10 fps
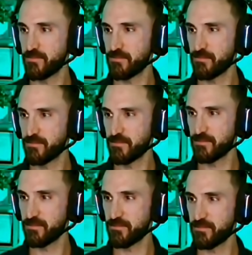
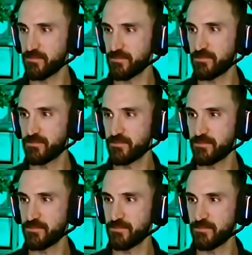
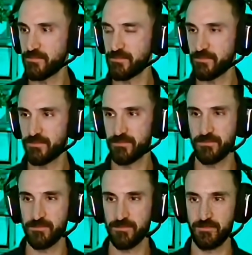
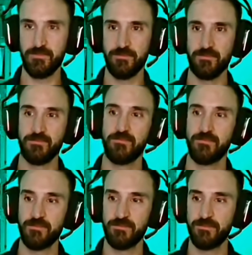
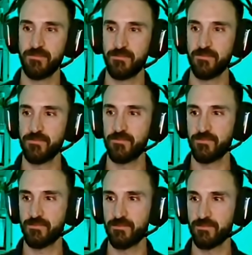
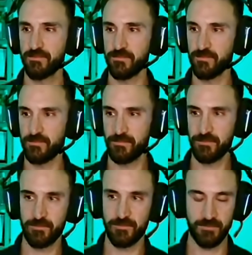
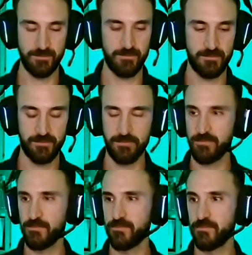
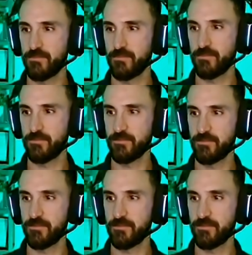The person shown says nothing.